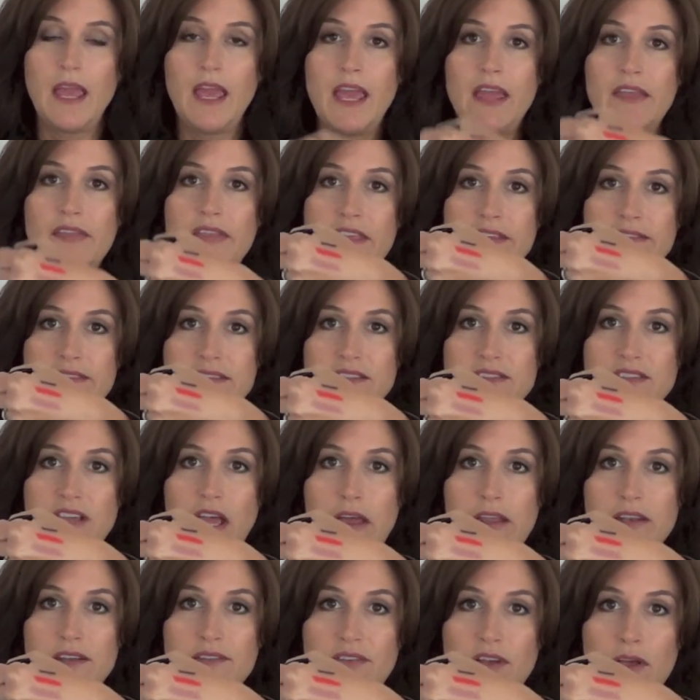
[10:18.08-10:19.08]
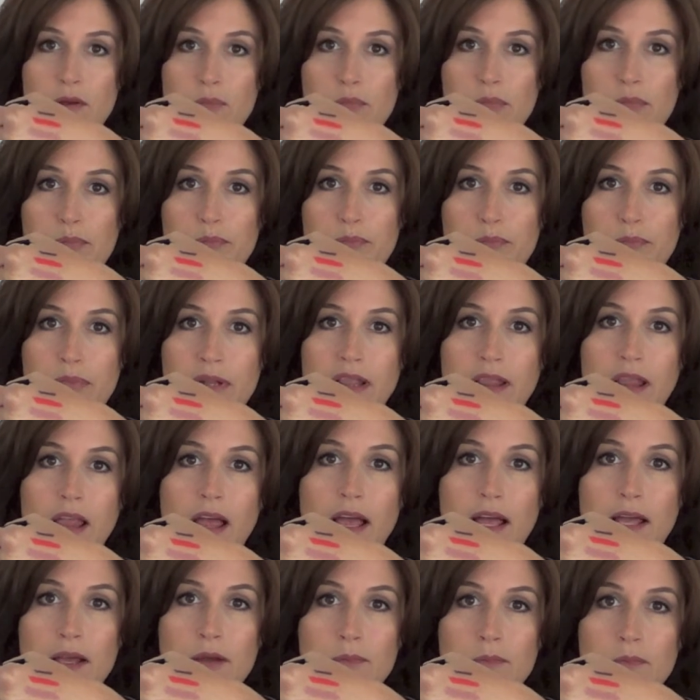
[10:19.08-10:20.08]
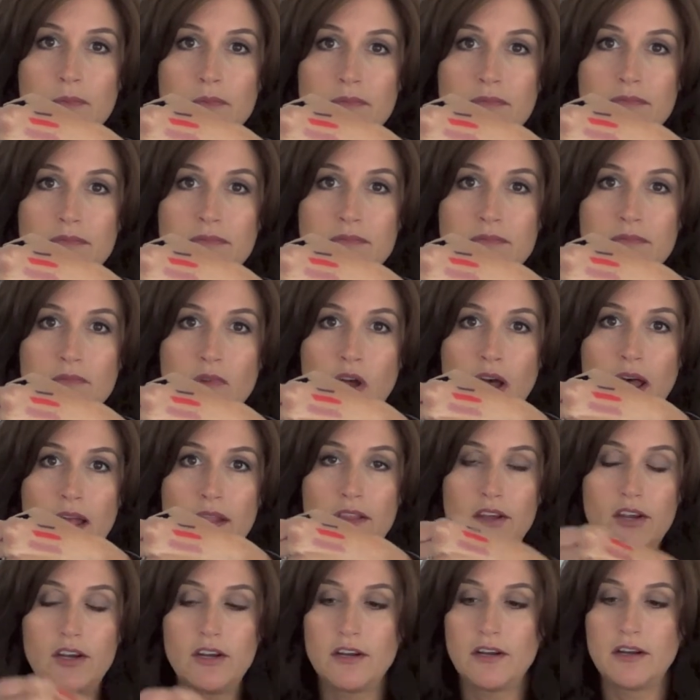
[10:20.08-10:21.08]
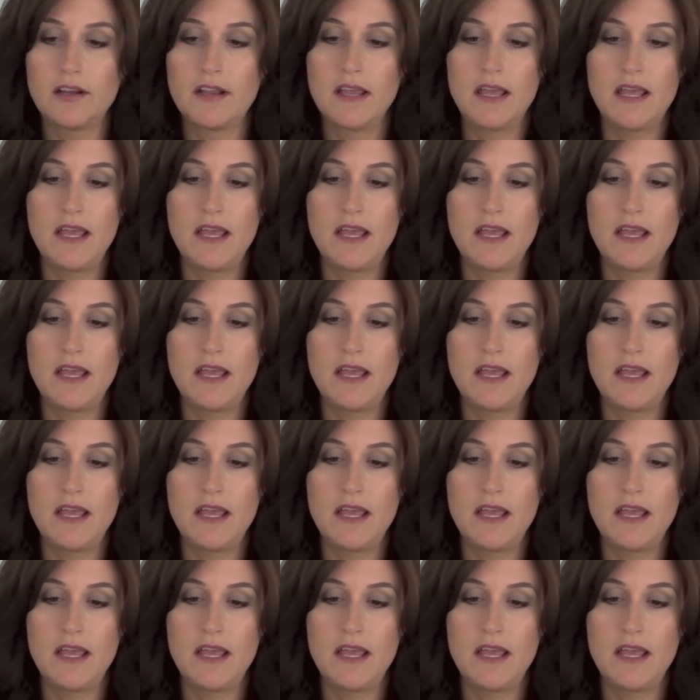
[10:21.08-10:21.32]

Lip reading: And this is kind of a plum color.